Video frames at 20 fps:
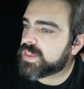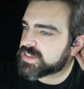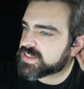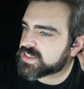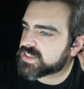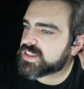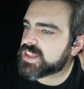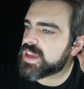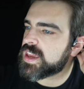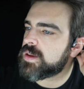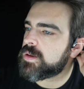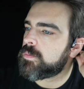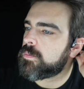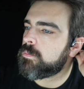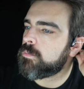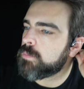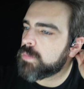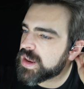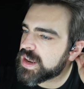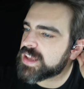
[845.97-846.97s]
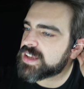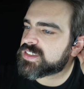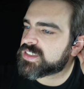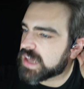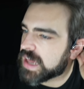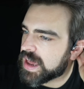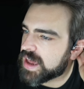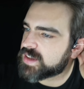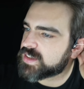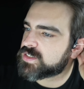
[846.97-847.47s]
This is the mini
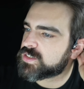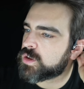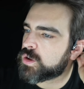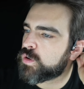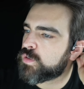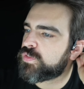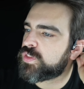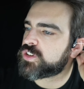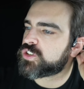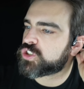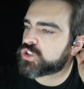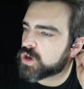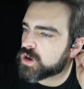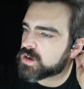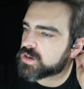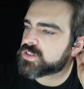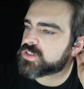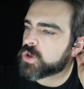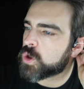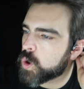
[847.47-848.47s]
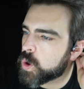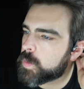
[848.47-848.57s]
size of the Shox